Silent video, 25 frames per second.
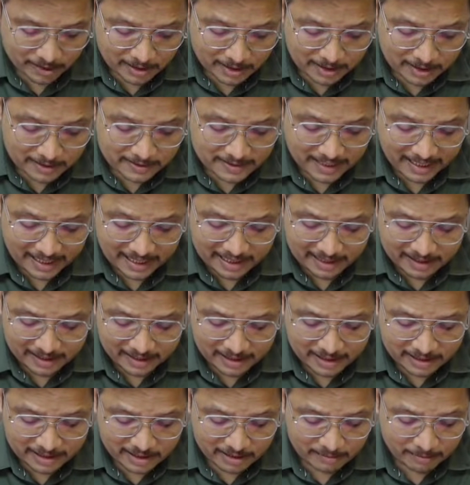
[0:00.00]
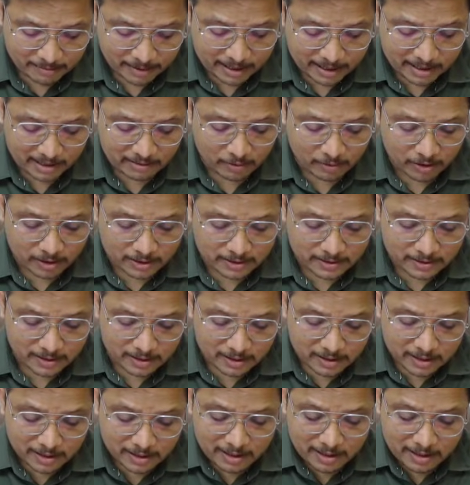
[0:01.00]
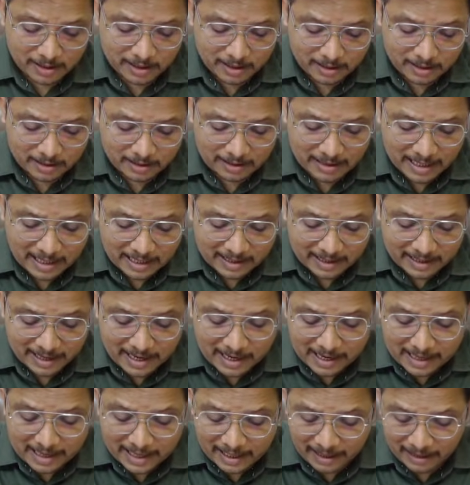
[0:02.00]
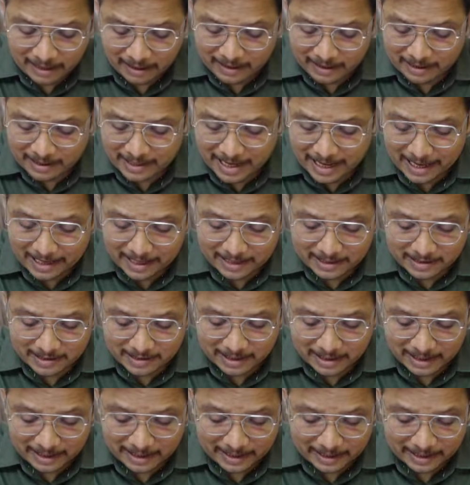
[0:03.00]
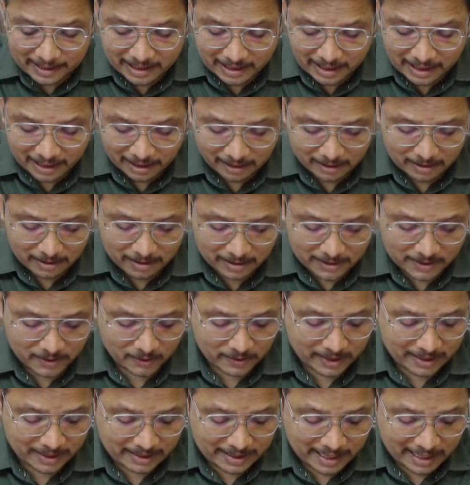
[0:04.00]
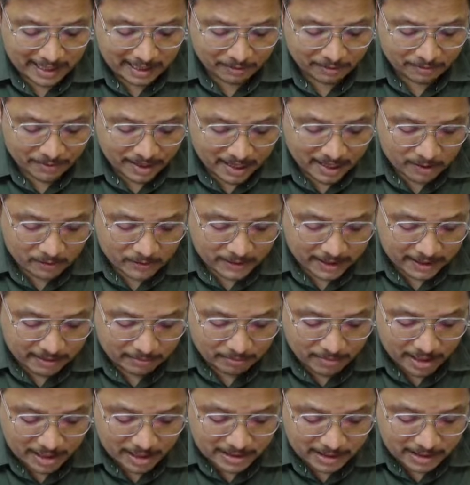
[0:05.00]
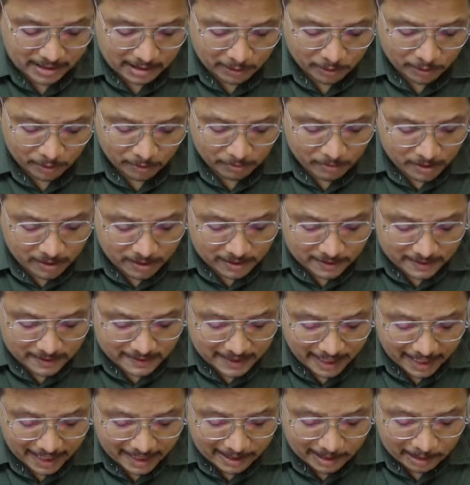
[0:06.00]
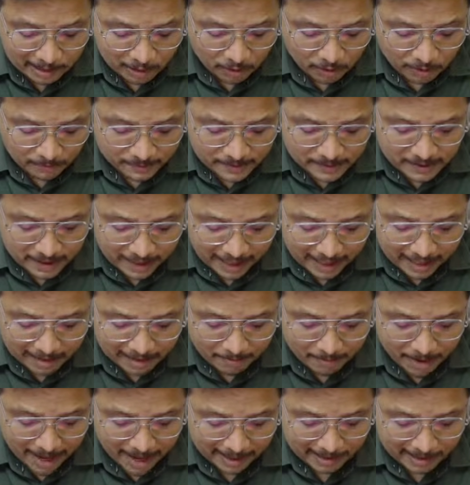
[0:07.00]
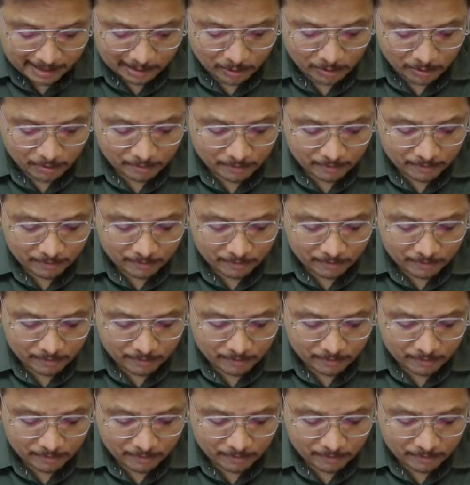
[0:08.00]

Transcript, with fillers: Second radiation pattern was that regarding directional antenna. So in that we have seen major lobe, side lobes and back lobe.